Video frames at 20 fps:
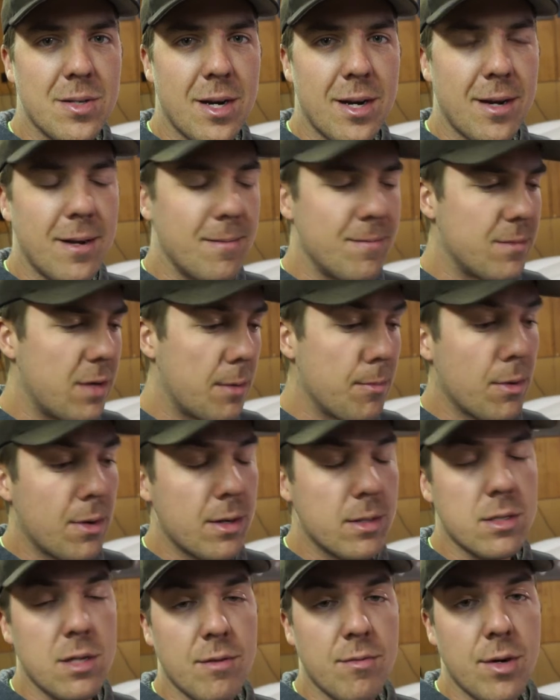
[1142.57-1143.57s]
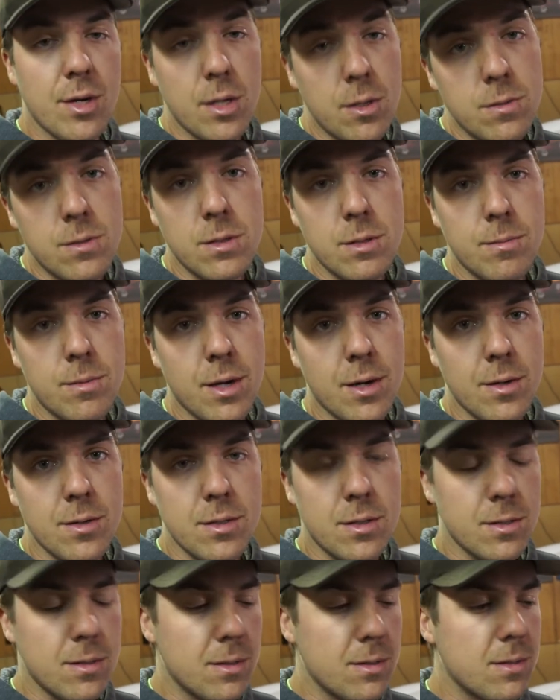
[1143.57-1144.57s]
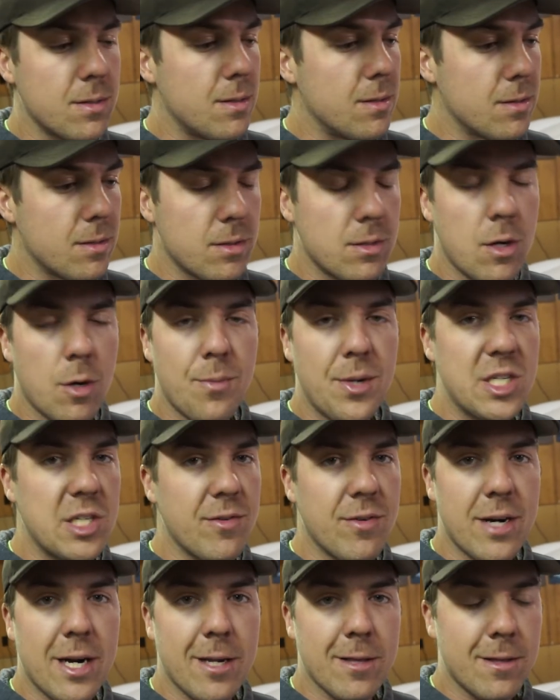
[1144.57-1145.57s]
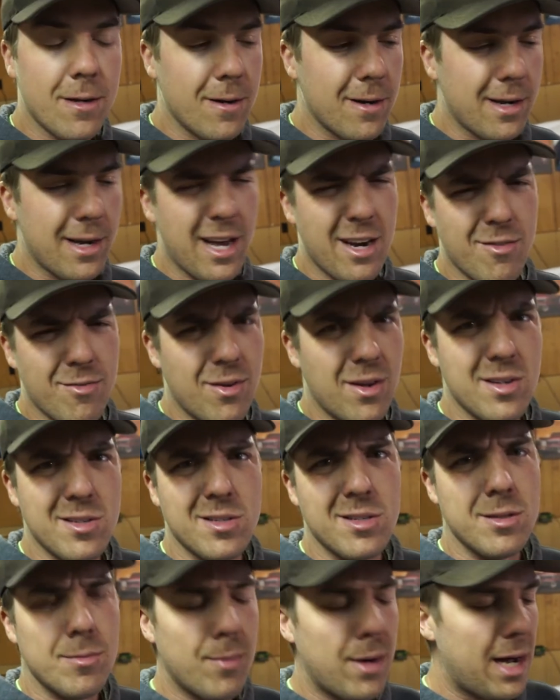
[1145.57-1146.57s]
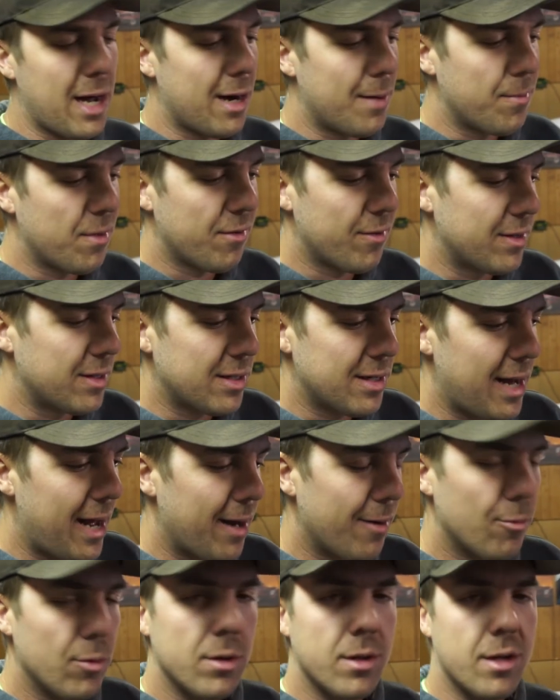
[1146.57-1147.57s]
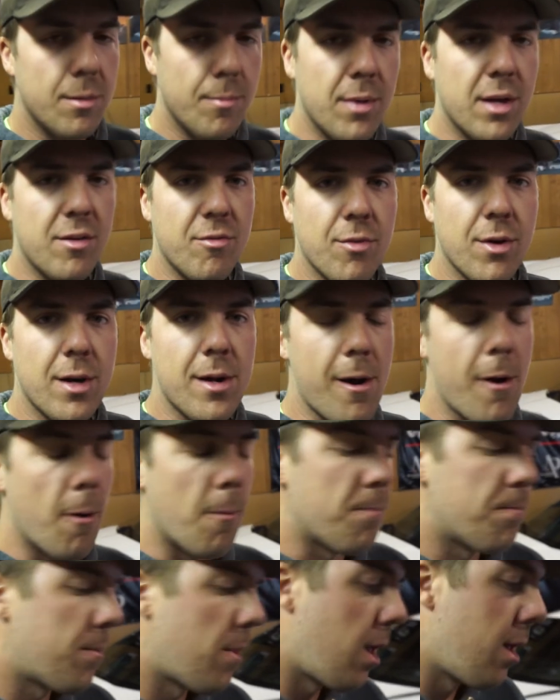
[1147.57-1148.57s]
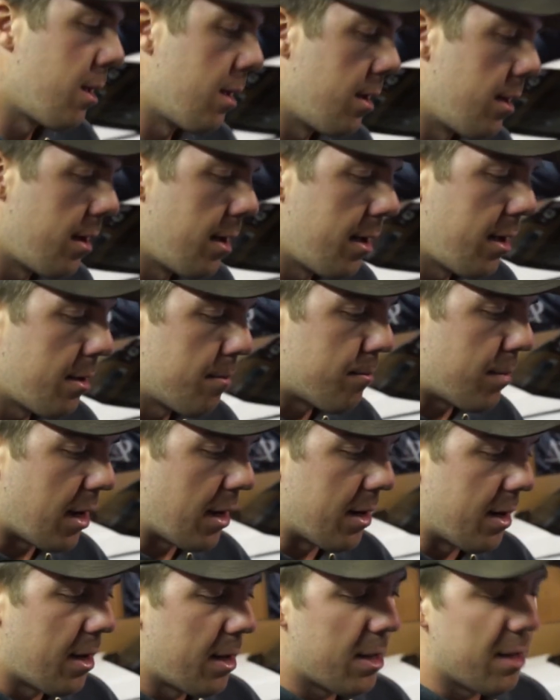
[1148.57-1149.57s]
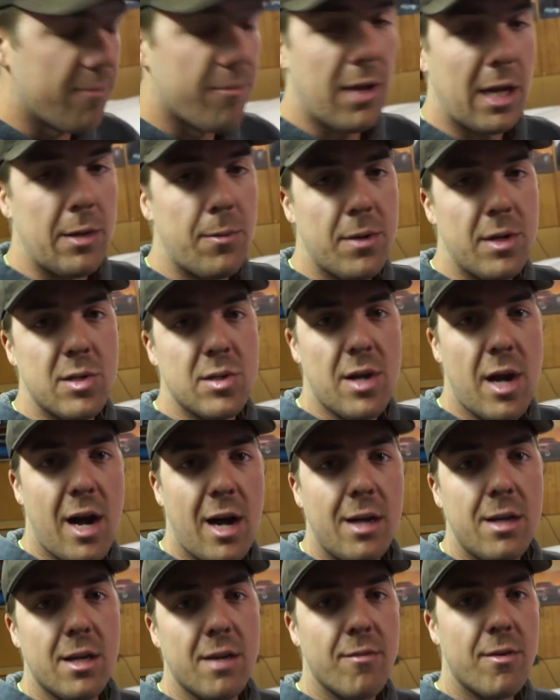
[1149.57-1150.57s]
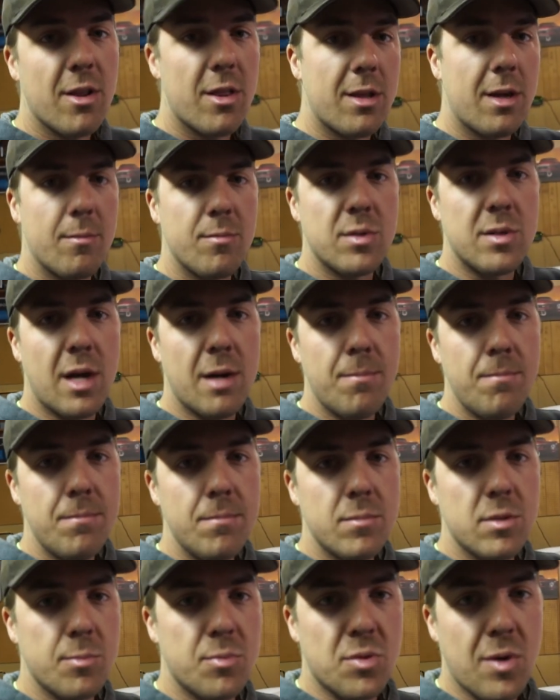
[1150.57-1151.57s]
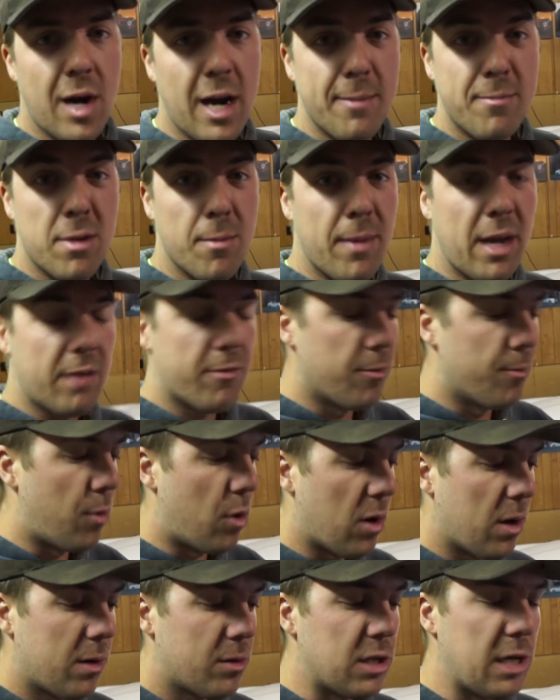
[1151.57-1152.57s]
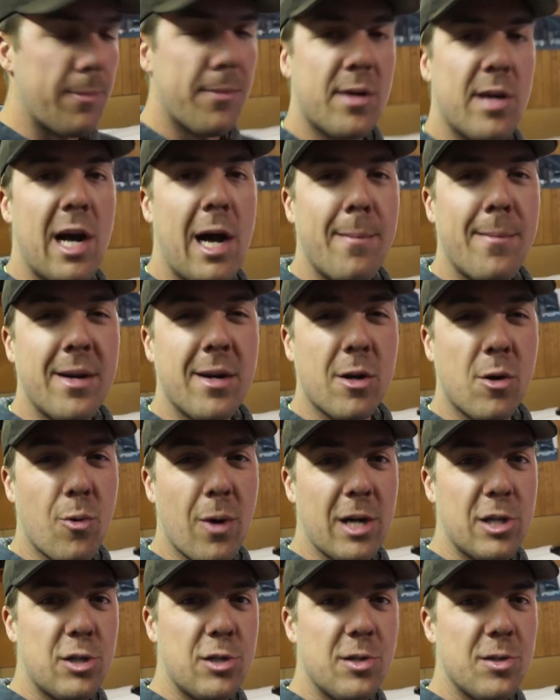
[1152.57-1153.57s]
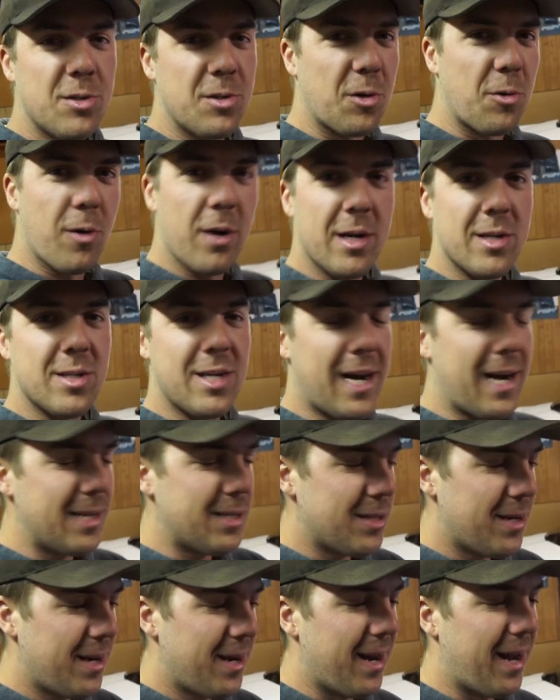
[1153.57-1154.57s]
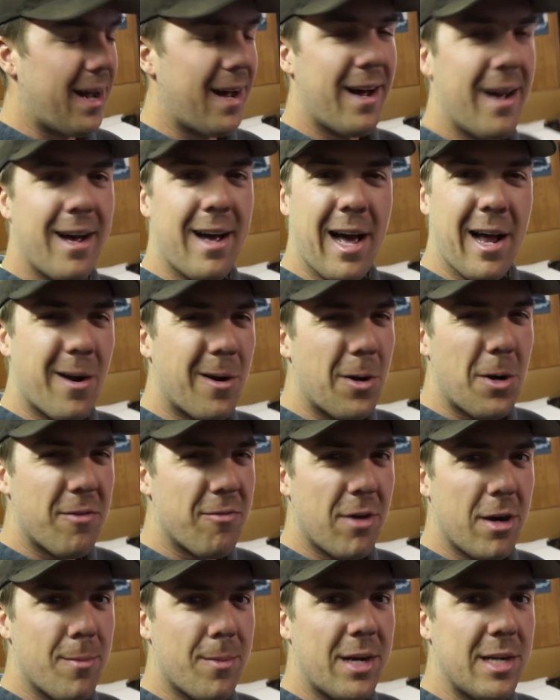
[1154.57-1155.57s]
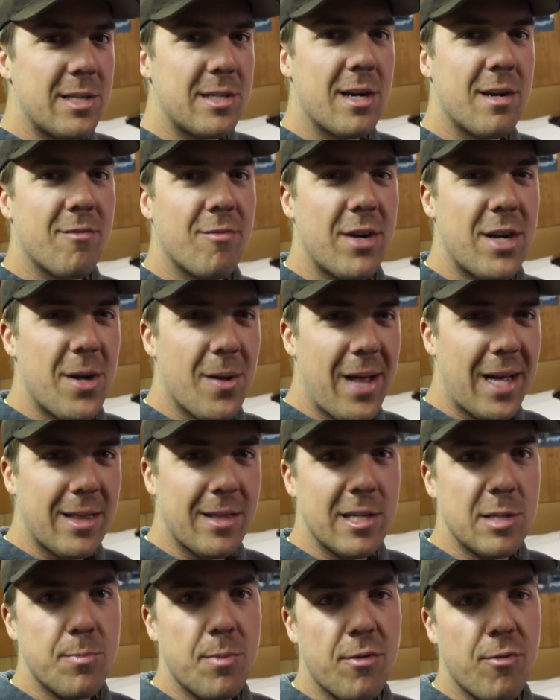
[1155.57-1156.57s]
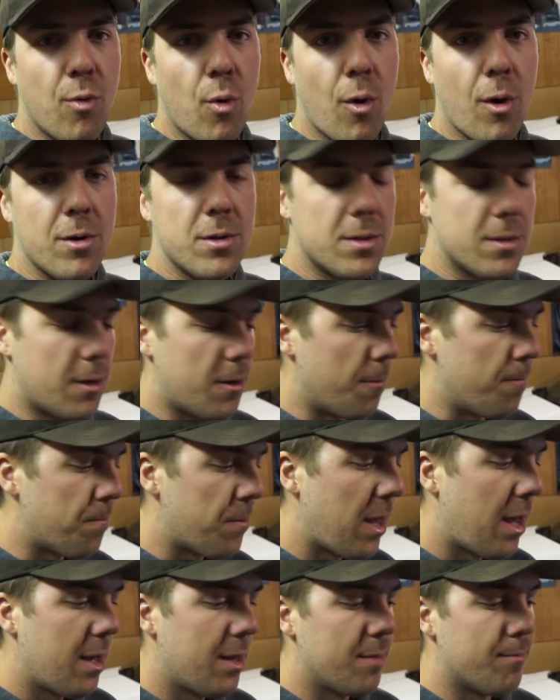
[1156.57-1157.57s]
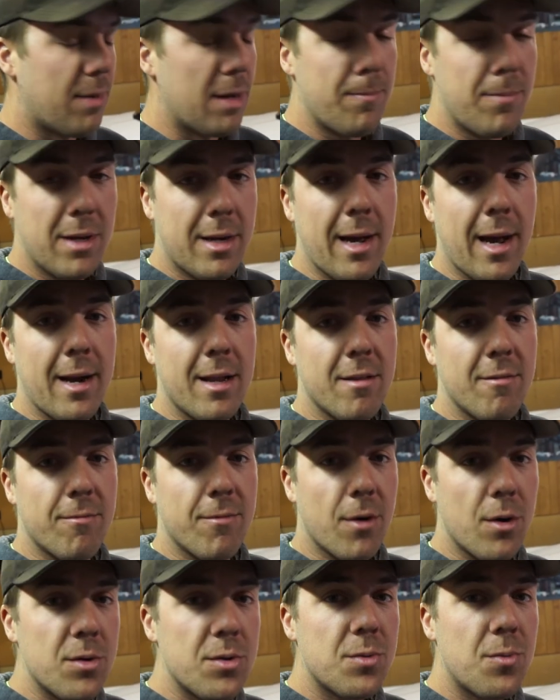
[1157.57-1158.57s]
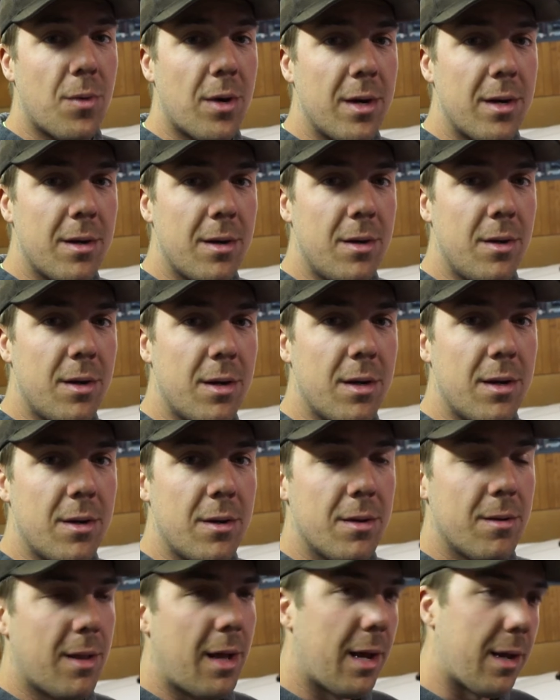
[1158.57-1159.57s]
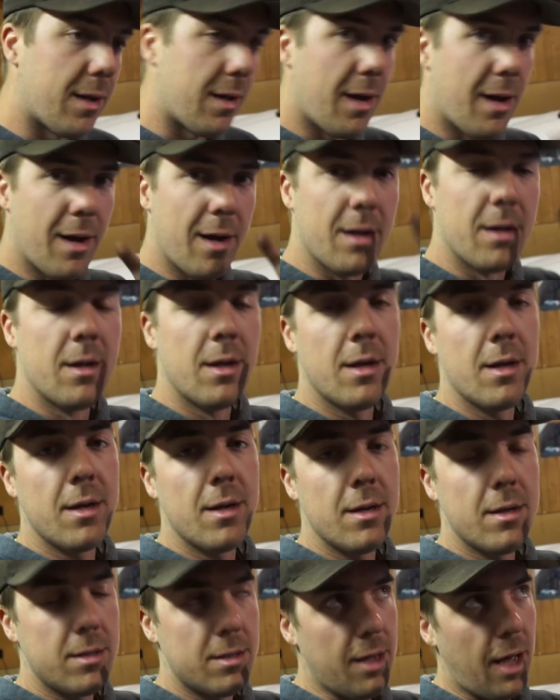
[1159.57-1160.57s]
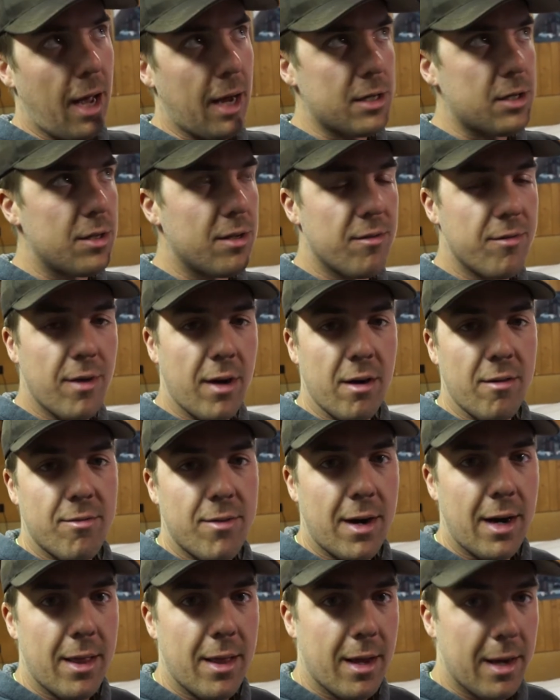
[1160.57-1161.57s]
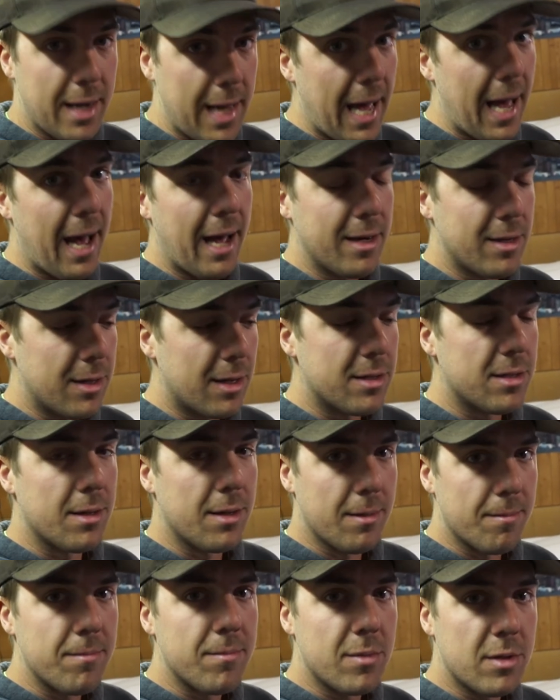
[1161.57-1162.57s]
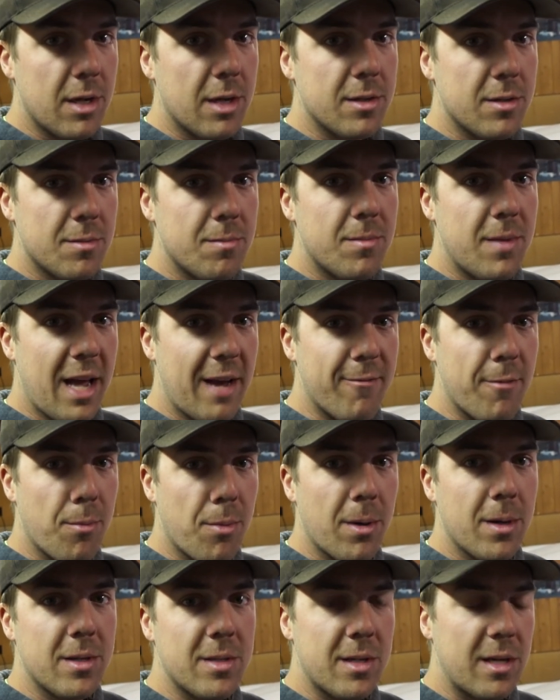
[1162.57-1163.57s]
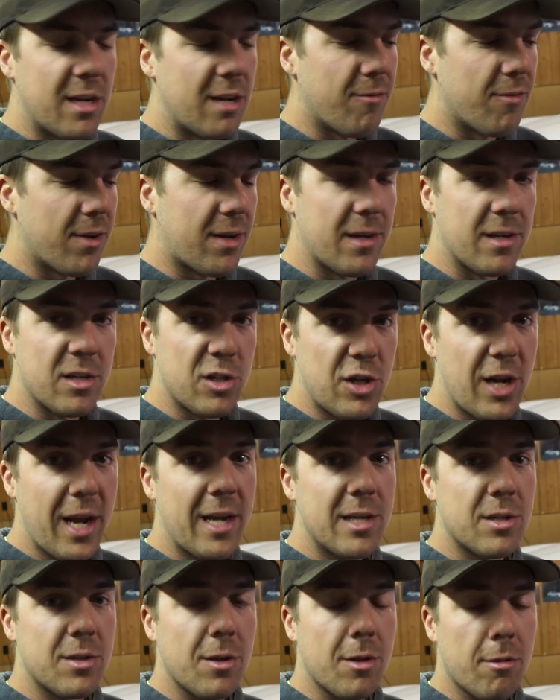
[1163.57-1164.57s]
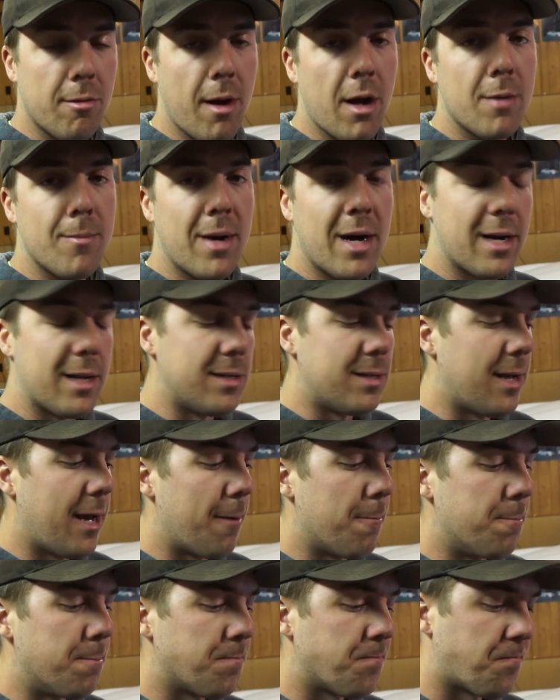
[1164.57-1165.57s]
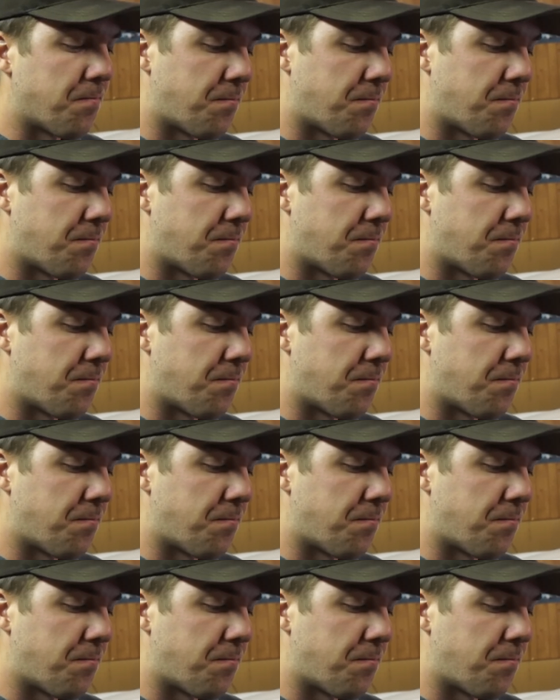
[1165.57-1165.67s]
uploading stuff on YouTube goes, because there's so much of it out there, and it kind of falls to the bottom if it's not really a big video. But if you like what you saw, give it a thumbs up, subscribe, come back for more, drop a comment or questions or criticize it. I don't know if anybody's done a video like this before, so it might be kind of the first one you could do, like to actually verify that, yeah, it does have a pretty significant change on the throttle body temp.